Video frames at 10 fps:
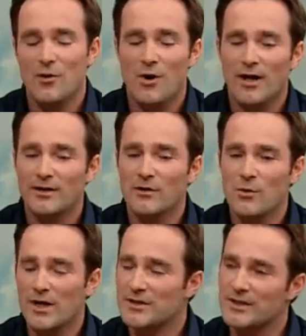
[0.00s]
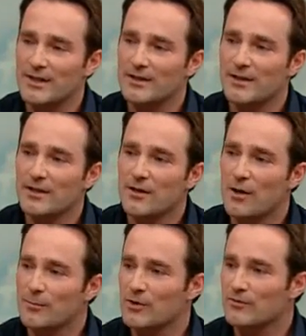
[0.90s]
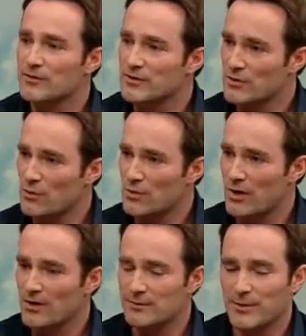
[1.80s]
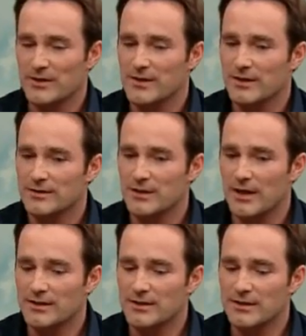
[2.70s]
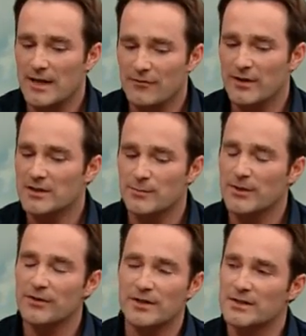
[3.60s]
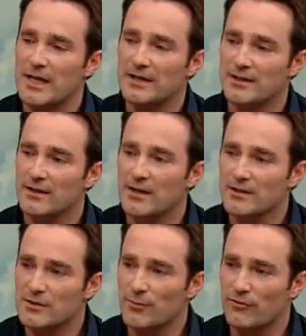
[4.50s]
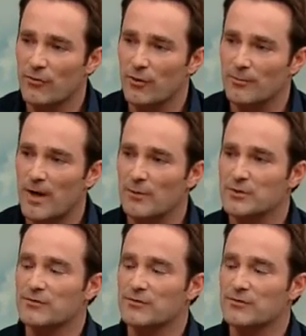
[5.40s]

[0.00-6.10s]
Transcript: No, I had no idea, and the thing caught me off so guard because I'd never experienced anything like this before. I